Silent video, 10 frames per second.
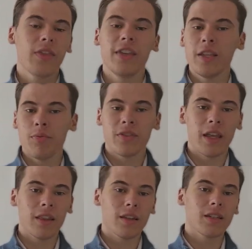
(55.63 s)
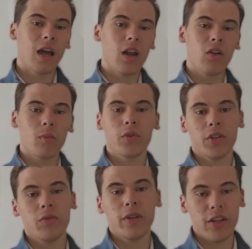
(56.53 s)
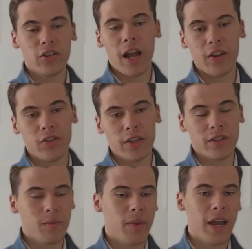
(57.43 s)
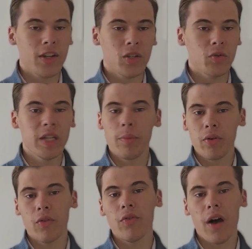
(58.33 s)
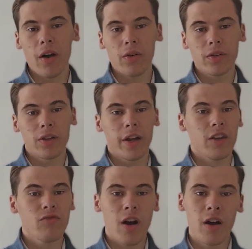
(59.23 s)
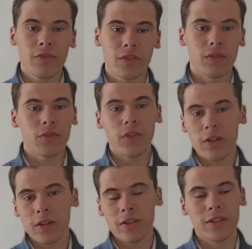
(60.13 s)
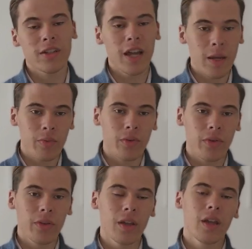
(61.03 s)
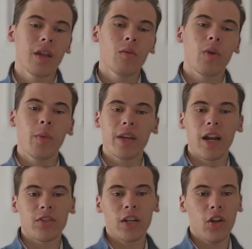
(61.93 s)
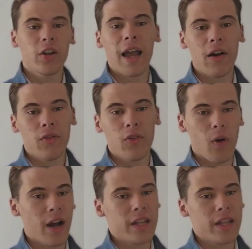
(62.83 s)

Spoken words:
These present a lot more unique challenges compared to typical files like graphs and figures and tables, where we can actually look out for